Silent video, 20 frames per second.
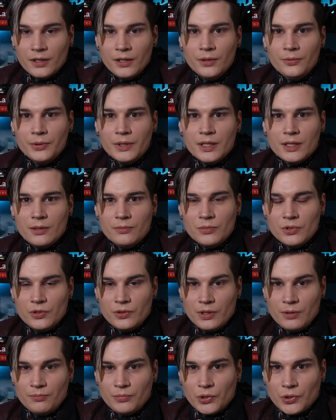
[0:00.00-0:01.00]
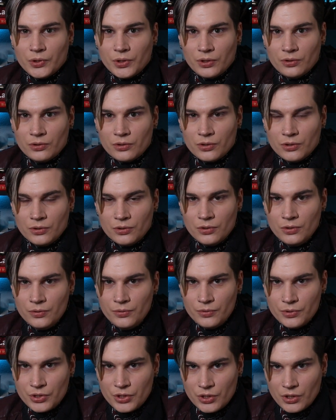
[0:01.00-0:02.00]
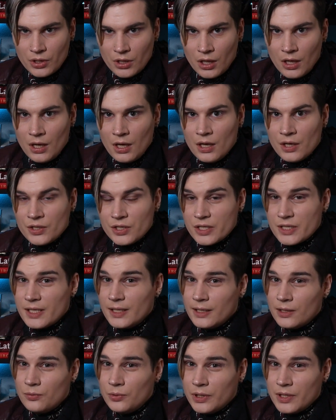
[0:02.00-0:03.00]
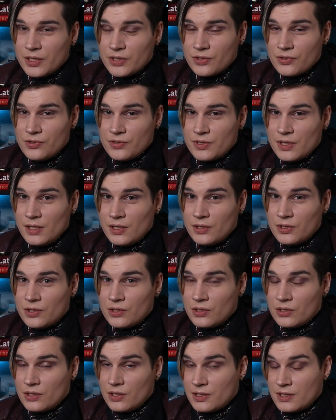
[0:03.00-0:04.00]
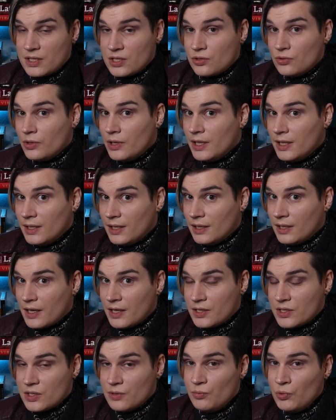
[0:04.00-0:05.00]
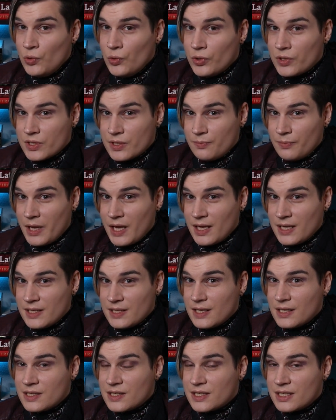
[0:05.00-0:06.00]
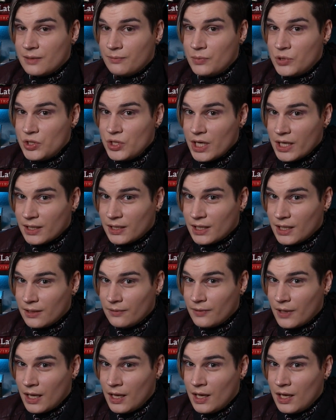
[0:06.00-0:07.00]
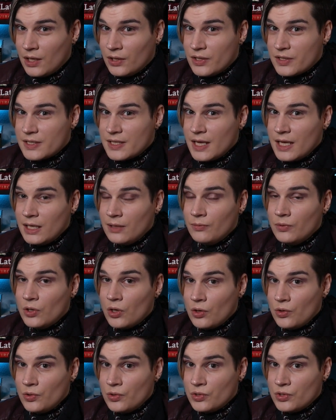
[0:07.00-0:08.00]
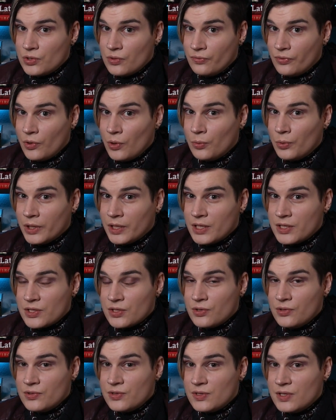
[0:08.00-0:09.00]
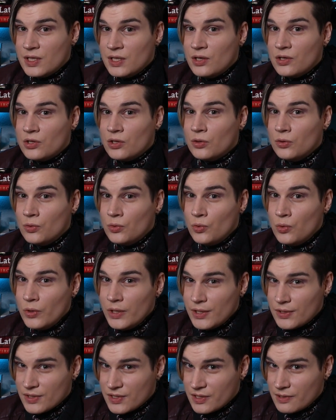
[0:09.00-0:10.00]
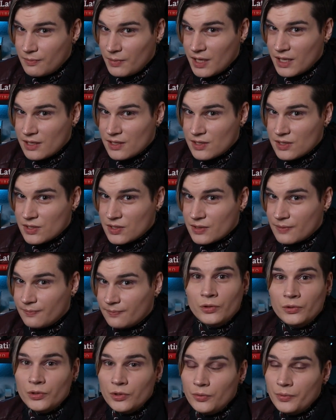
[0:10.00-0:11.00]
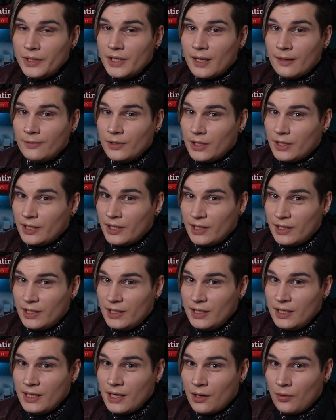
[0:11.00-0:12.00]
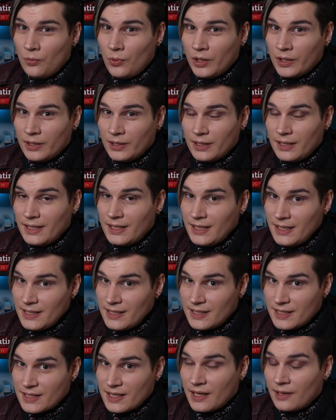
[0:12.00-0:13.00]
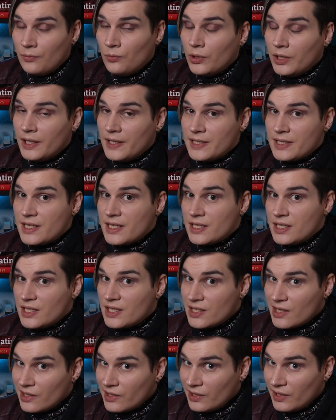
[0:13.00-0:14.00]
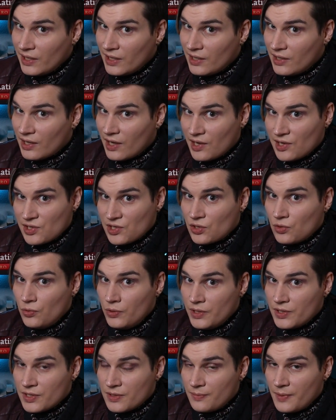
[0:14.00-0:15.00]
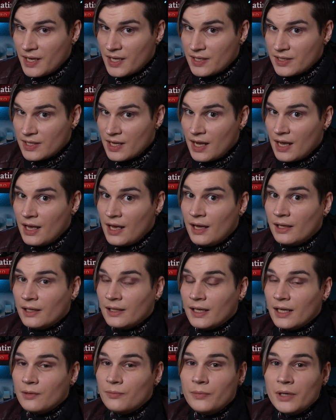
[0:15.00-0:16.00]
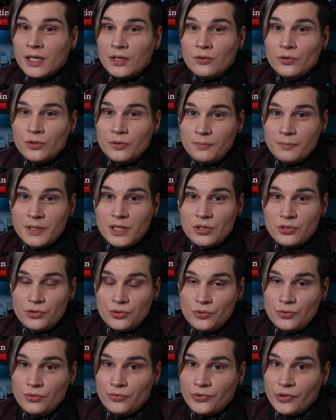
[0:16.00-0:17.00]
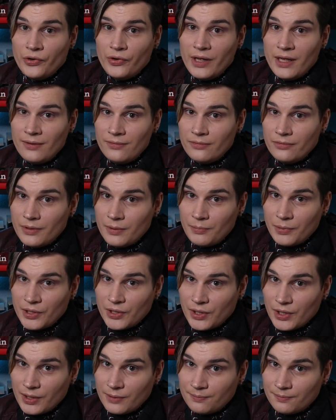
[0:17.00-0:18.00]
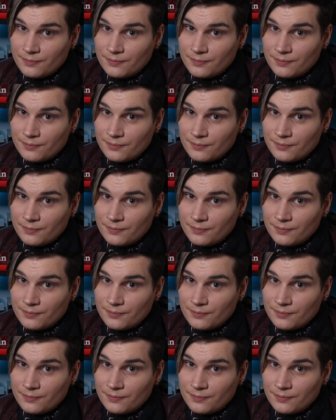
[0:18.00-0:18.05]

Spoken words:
here we come to an important conclusion. Just like what is considered the strided and smooth space is subjective, the same goes for what is considered queer space. Although we have an idea what is and what is assigned as queer space, that might not be true for everybody.